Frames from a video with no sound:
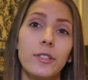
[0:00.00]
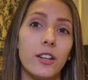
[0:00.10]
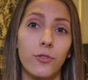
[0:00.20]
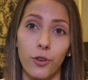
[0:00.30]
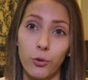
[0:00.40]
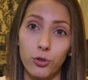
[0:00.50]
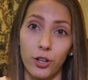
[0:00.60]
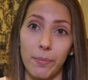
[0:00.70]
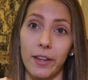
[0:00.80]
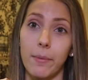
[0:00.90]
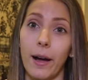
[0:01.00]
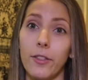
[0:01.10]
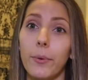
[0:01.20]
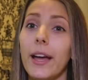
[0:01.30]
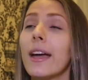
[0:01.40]
We did a road trip there, by
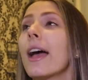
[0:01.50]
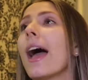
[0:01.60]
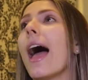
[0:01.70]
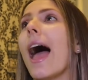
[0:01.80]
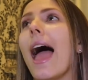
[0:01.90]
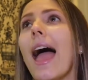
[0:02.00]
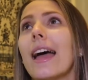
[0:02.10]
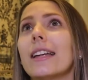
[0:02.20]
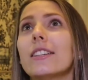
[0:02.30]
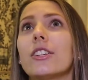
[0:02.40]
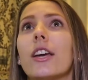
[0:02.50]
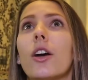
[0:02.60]
the way. And